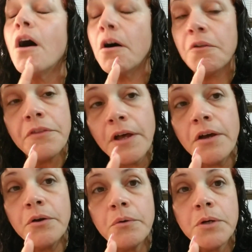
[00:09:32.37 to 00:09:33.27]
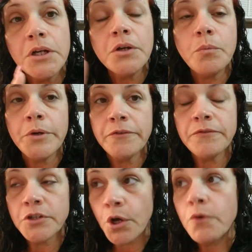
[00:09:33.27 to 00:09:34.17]
Although, when
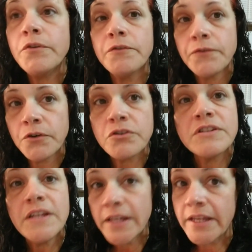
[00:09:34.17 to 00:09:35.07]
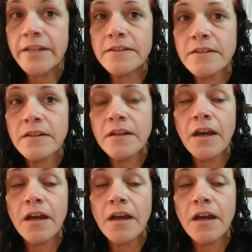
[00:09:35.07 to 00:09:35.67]
COVID first hit,